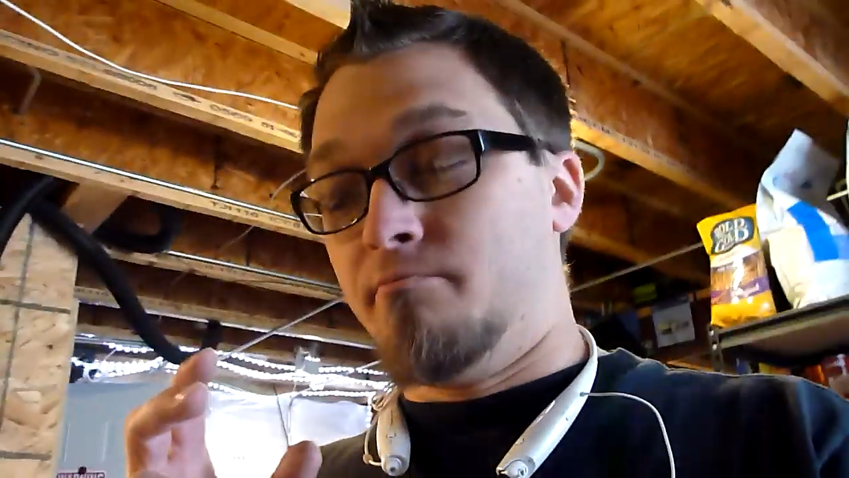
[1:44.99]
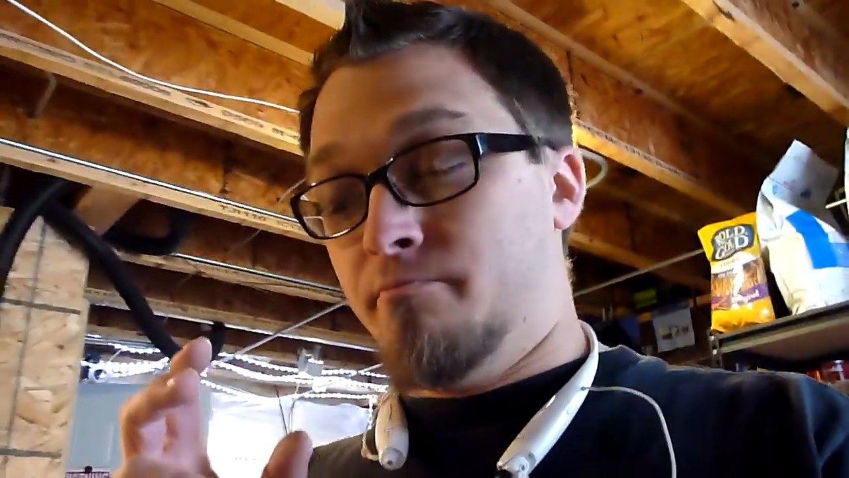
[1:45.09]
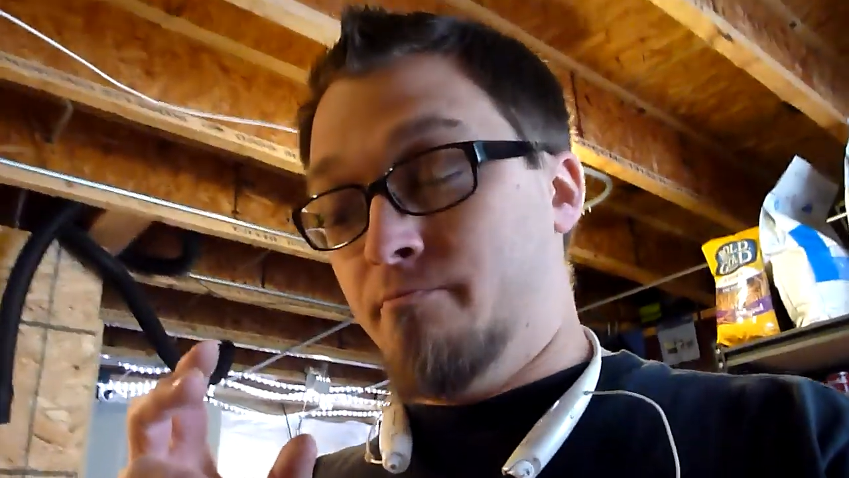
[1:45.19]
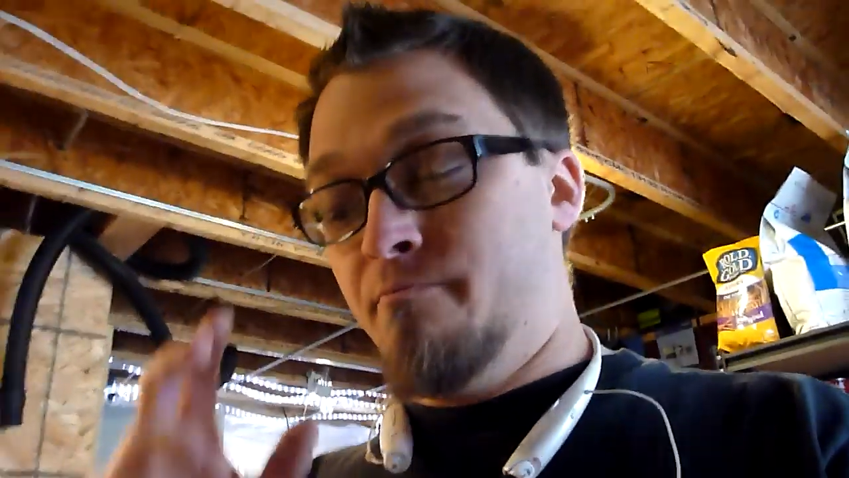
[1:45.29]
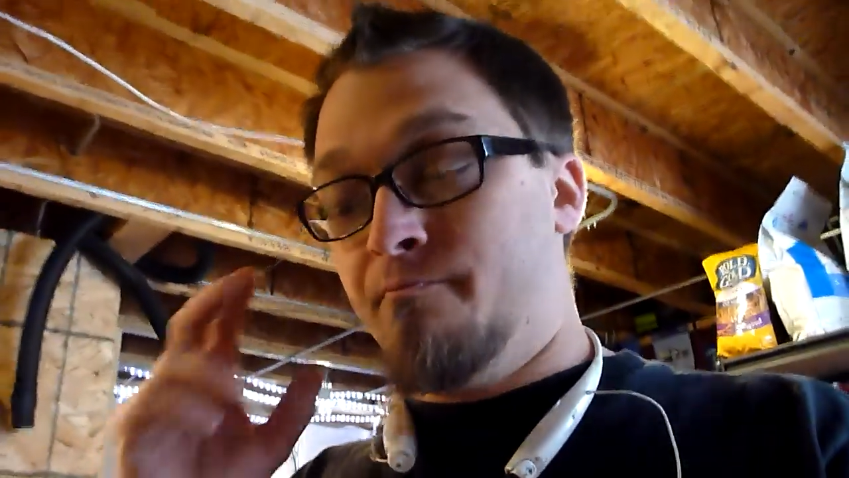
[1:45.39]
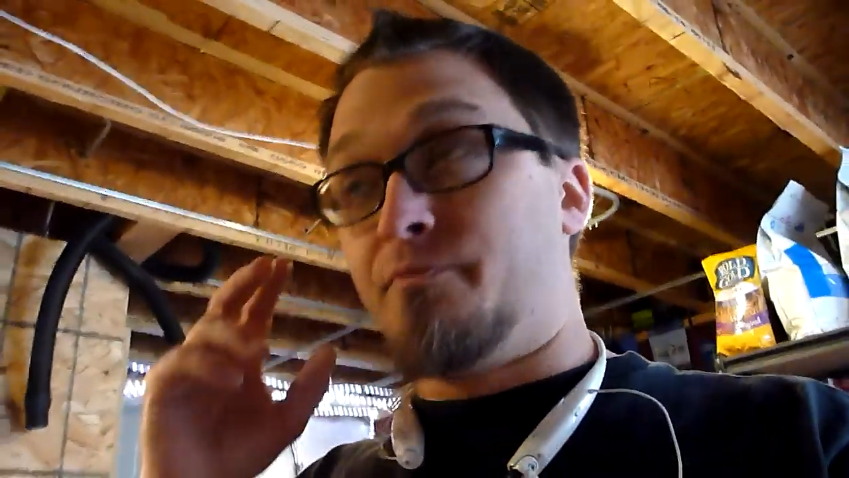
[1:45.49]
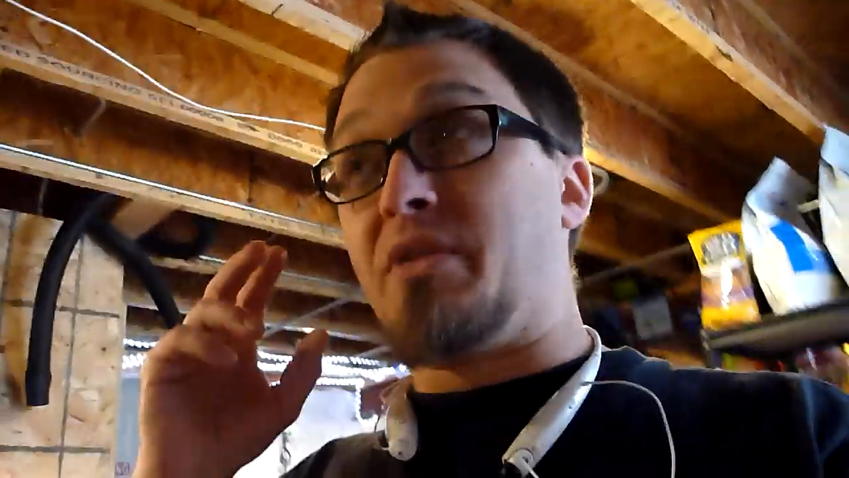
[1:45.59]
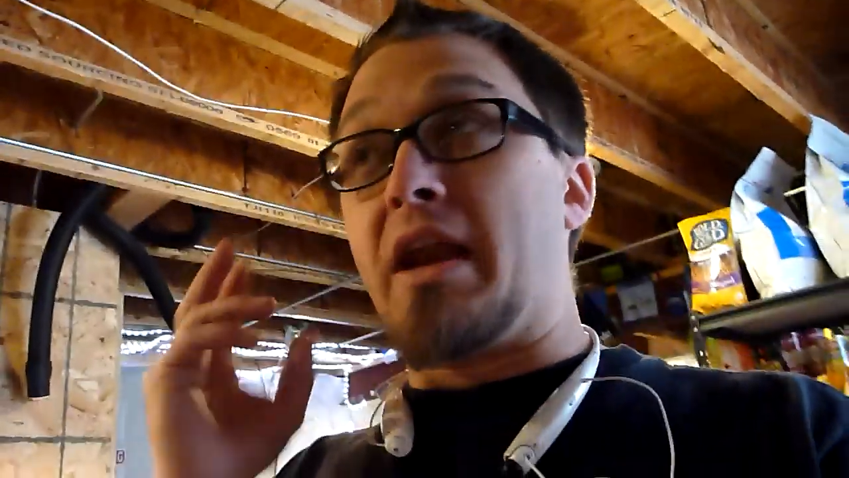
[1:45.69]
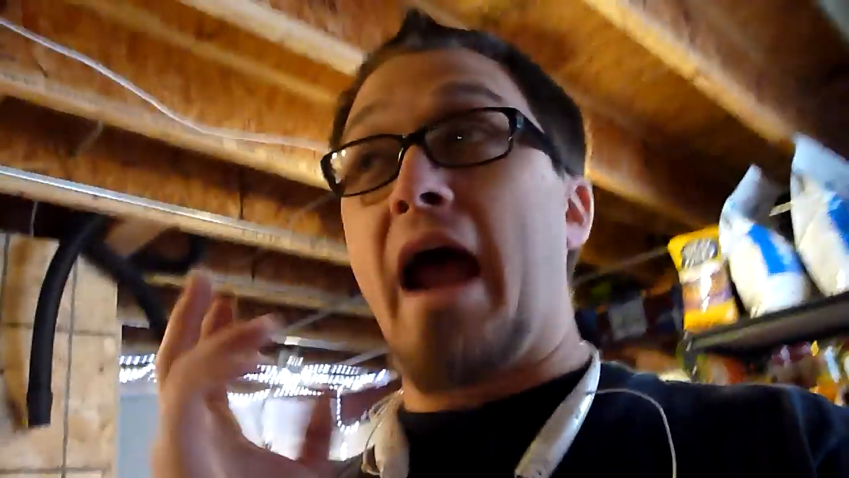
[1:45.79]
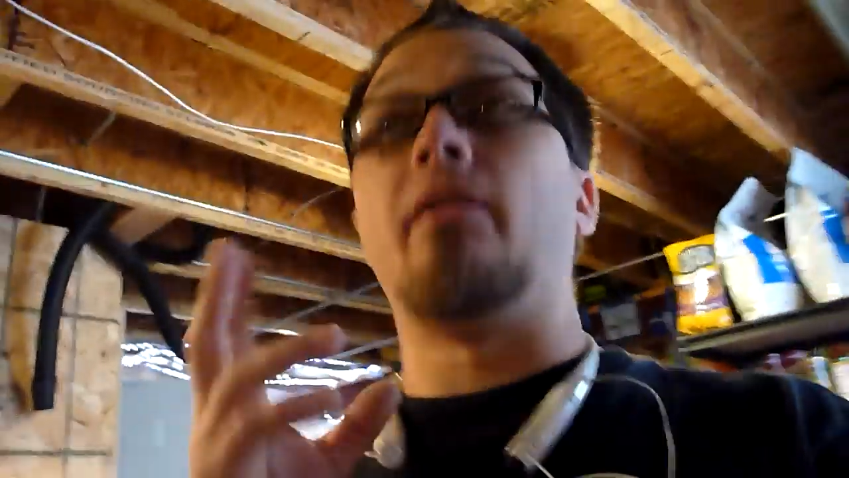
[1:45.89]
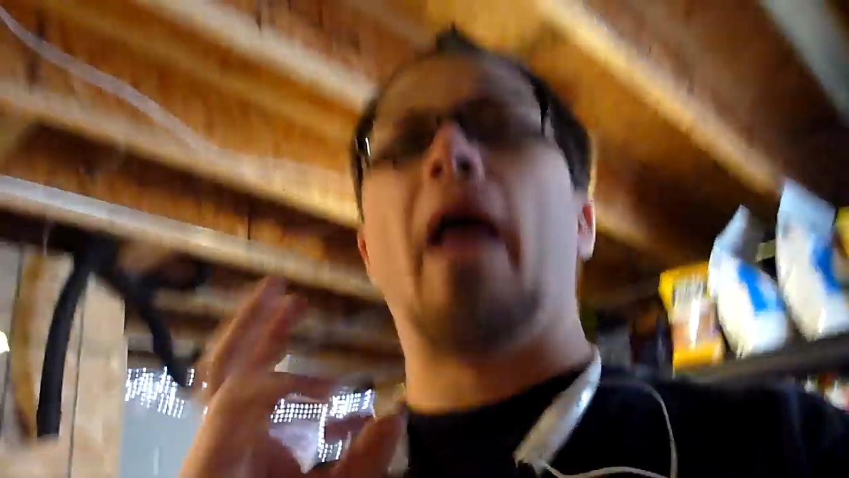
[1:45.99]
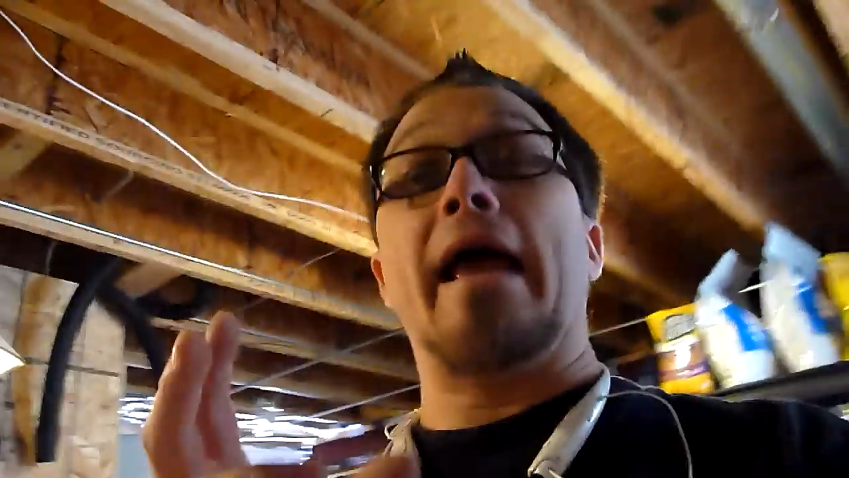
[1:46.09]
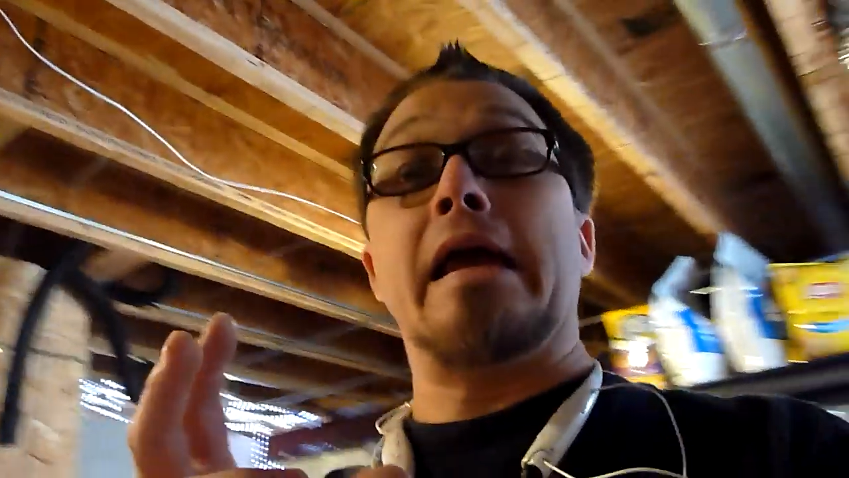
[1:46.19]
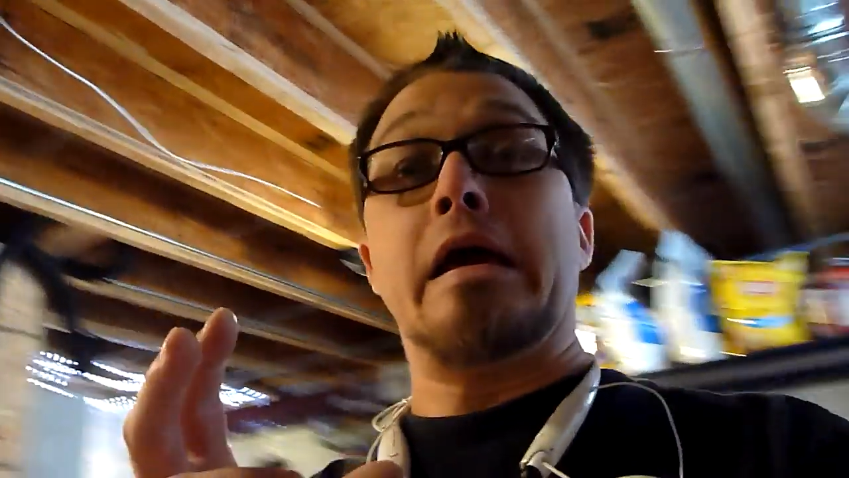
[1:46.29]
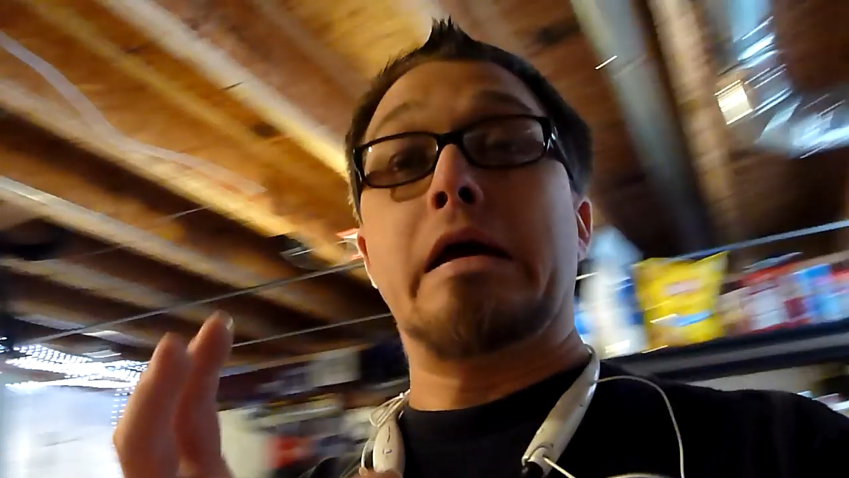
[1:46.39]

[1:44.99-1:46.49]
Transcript: that I like